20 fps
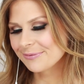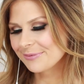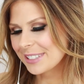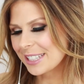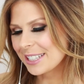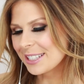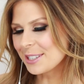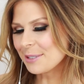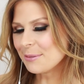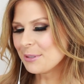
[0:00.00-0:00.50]

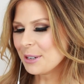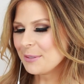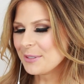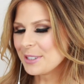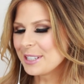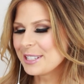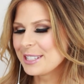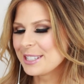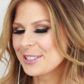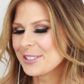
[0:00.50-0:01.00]
Sometimes
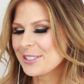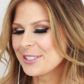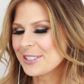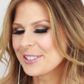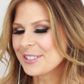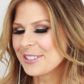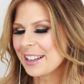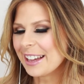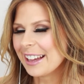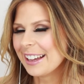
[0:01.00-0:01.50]
I still
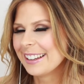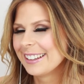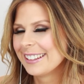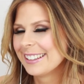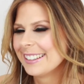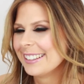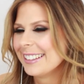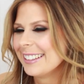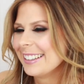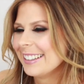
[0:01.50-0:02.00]
do that.
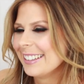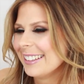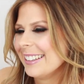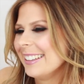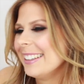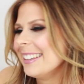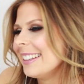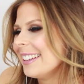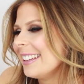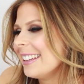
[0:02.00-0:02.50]

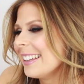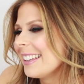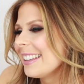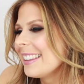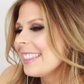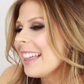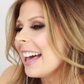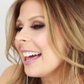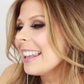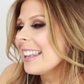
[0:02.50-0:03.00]

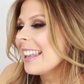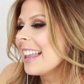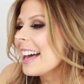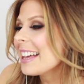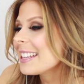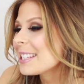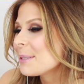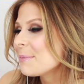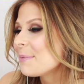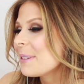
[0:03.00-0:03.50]
That
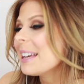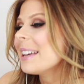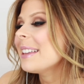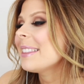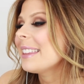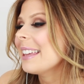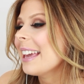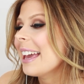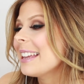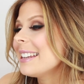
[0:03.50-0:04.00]
last bit
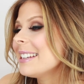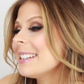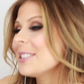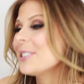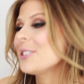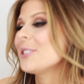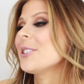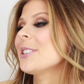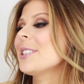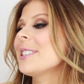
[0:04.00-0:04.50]
at the end
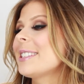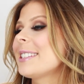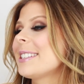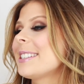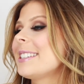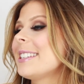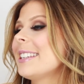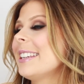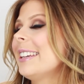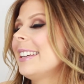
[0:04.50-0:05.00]
is
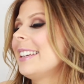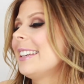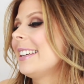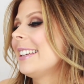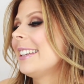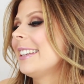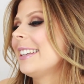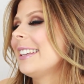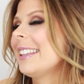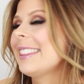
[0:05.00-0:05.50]
just...
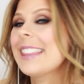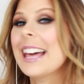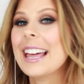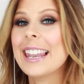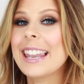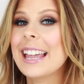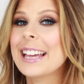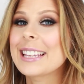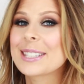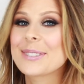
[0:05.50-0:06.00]

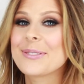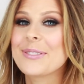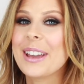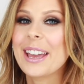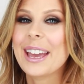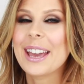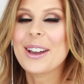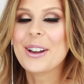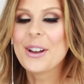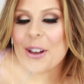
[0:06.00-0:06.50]
That last
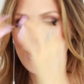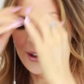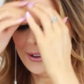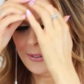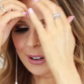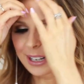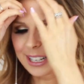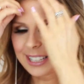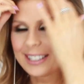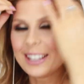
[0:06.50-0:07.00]
bit.
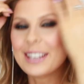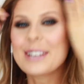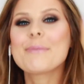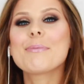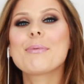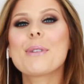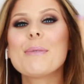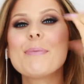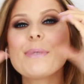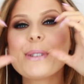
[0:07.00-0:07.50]
When it like
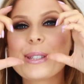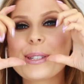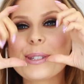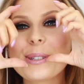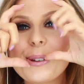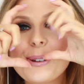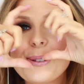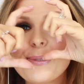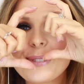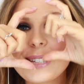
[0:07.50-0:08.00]
proper
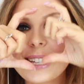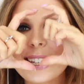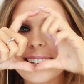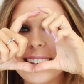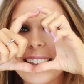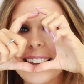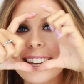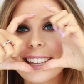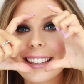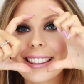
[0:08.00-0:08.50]
zoomed in
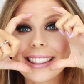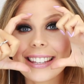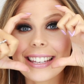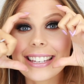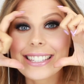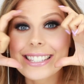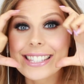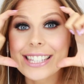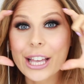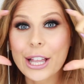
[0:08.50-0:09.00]
like
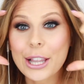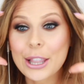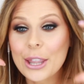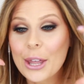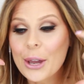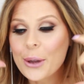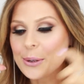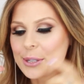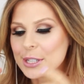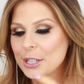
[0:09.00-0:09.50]
this
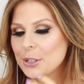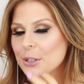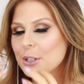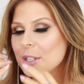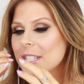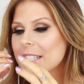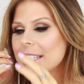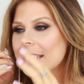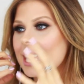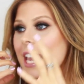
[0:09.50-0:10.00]
close and you
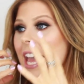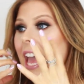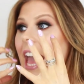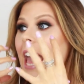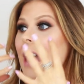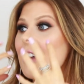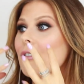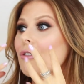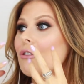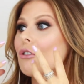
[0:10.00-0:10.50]
can see
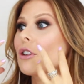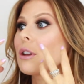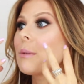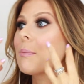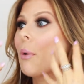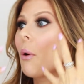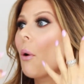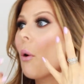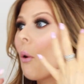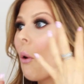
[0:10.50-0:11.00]
every
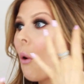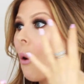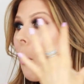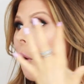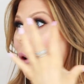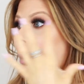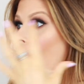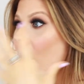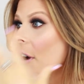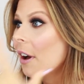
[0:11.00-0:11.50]

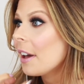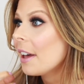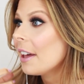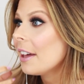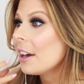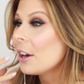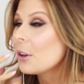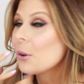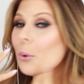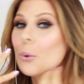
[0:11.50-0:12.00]
pore
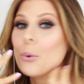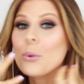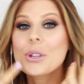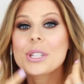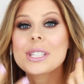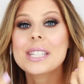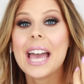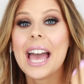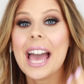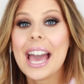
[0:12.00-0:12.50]
and all the
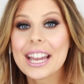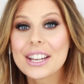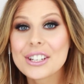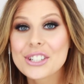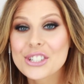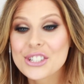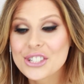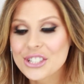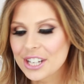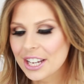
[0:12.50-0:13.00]

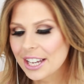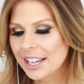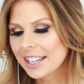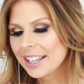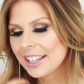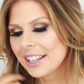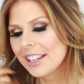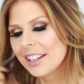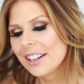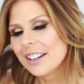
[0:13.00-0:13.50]
texture.